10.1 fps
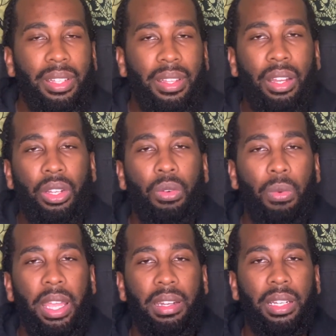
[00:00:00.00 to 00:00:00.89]
a good
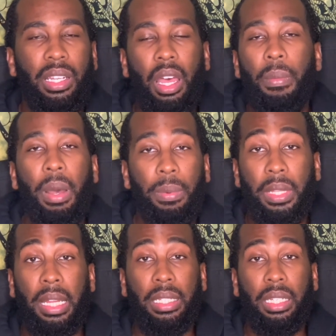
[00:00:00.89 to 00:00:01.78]
way to come up with
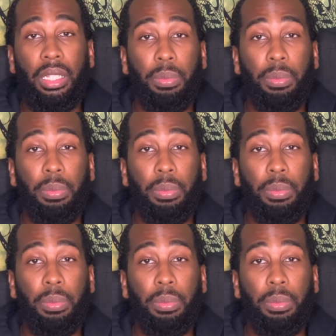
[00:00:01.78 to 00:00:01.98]
ideas,